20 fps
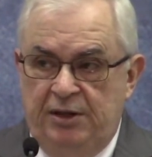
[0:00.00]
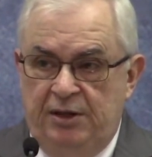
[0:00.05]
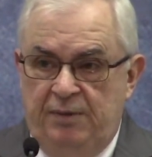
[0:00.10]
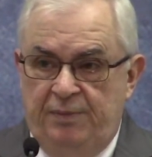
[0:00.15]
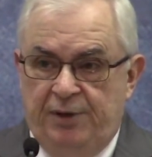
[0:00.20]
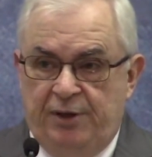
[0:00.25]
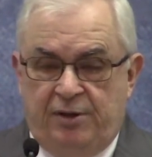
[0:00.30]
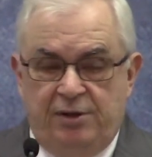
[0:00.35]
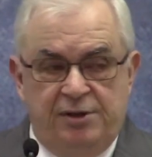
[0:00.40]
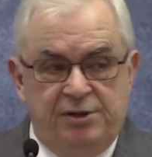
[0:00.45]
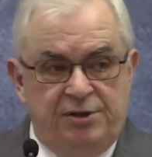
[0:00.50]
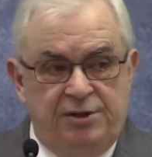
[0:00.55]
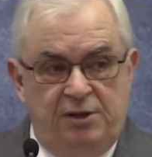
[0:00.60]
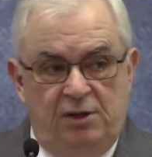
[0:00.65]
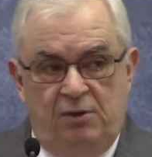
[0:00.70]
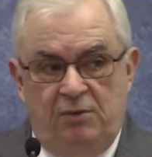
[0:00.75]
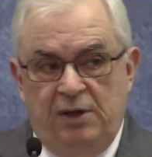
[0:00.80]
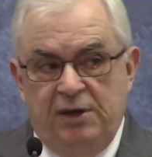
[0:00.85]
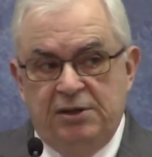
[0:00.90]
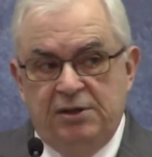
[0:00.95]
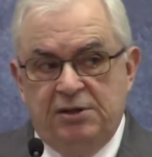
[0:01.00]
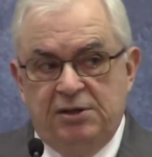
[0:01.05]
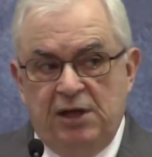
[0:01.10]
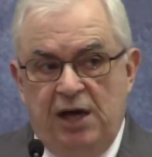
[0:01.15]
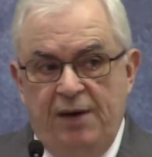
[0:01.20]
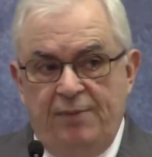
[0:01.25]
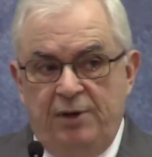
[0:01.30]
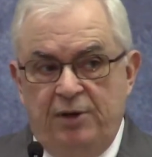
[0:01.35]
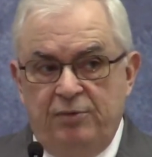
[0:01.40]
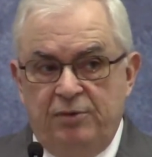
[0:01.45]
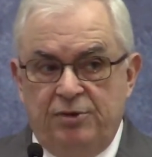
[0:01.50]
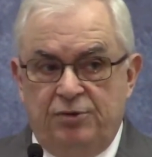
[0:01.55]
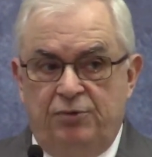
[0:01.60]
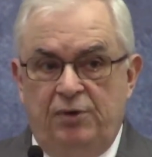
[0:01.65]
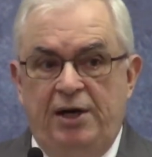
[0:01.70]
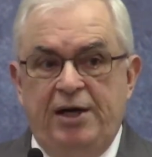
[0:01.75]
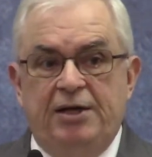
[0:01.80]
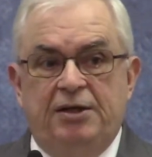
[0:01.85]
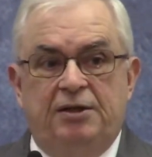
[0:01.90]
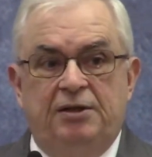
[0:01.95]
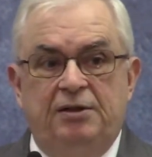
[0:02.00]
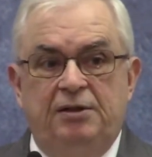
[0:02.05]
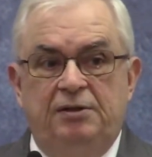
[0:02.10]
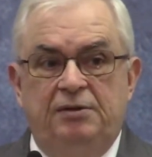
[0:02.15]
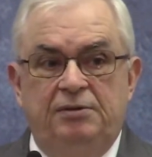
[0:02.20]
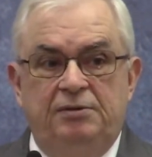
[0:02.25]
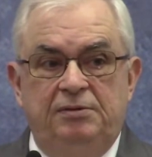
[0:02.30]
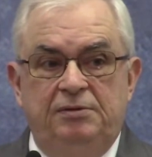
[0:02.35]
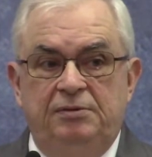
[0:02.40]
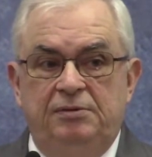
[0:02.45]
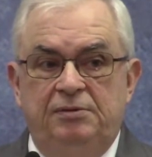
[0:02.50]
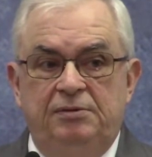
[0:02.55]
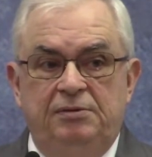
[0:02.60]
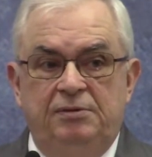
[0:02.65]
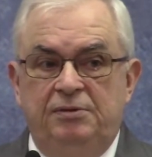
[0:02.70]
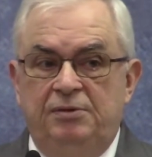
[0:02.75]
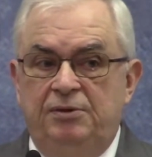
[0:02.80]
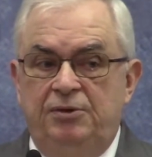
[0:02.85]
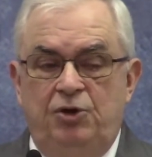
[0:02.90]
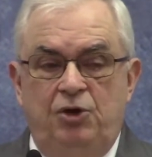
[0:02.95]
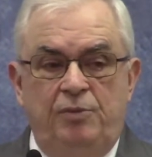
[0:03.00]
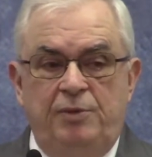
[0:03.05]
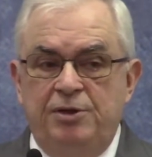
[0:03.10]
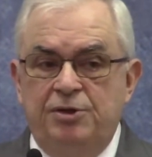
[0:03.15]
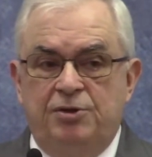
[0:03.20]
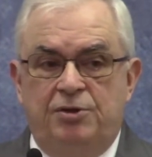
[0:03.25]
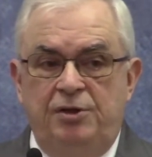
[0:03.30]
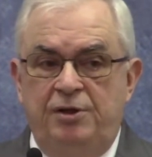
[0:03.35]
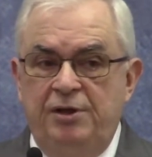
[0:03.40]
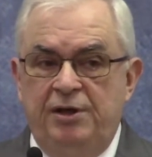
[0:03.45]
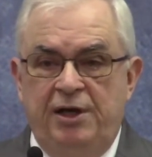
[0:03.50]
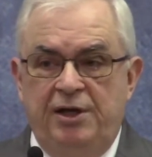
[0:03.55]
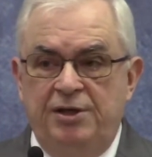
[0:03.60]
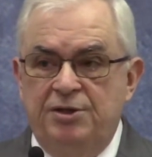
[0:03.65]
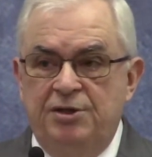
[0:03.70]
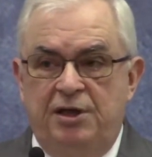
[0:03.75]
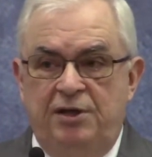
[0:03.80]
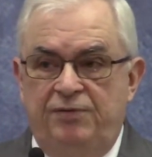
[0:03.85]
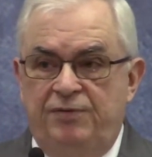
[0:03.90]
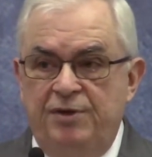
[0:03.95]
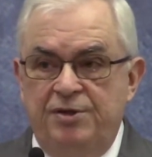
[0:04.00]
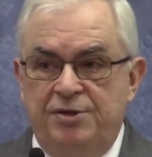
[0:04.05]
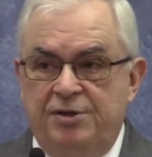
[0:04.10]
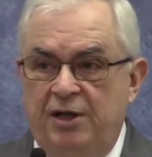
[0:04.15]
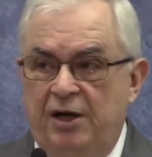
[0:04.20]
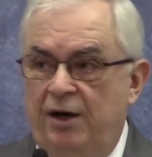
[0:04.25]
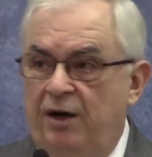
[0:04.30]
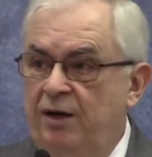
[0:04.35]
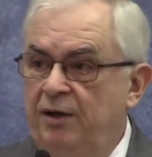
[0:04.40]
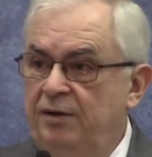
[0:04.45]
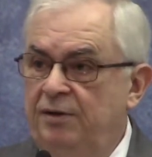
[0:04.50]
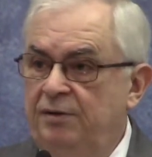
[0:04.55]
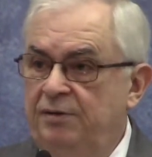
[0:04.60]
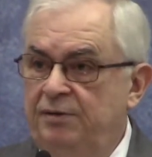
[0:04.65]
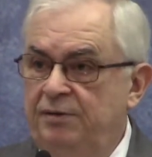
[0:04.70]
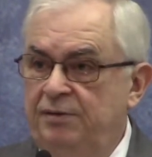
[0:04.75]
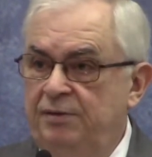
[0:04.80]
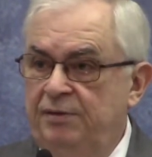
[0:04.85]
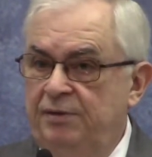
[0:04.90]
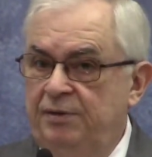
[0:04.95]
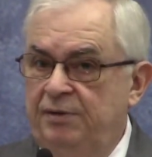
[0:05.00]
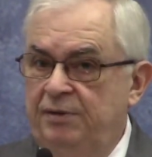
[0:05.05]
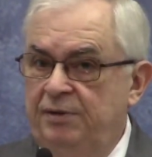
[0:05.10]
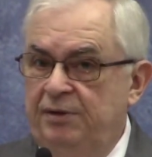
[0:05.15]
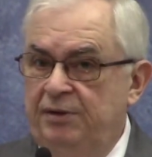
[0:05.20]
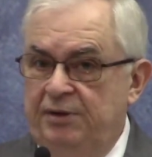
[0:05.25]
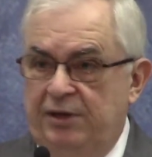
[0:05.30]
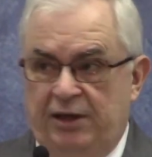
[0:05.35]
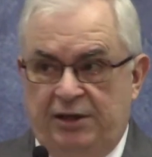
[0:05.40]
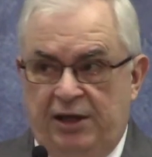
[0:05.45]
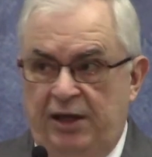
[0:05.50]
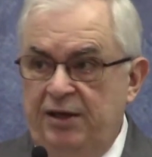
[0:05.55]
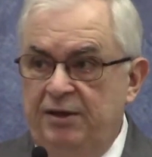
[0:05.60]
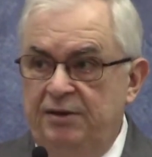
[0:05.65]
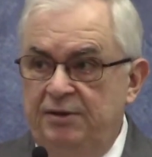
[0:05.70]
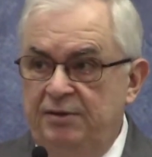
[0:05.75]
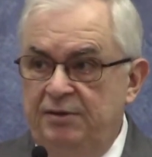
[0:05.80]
Because you know what? Simon was right. Humans couldn't catch any fish there. Not then.